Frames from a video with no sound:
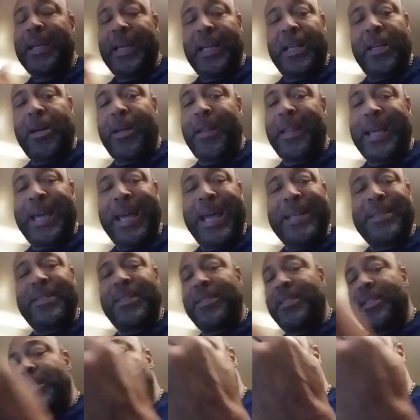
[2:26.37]
And all I ask
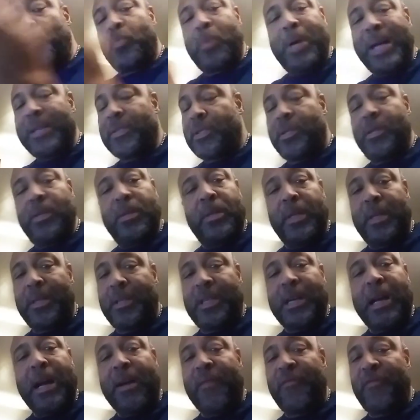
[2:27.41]
is that you watch through the
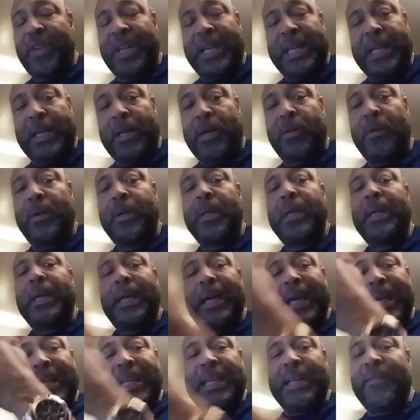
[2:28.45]
entire video
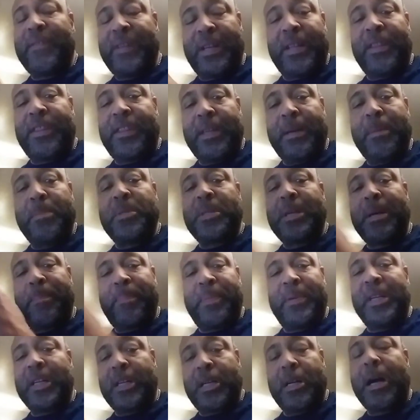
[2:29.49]
and give it a thumbs
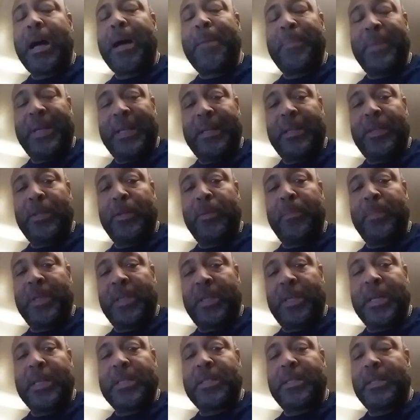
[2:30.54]
up and a comment, dude,
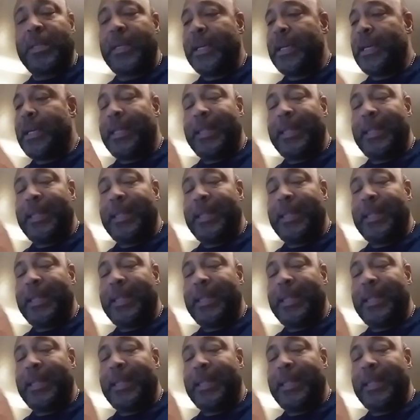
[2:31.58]
because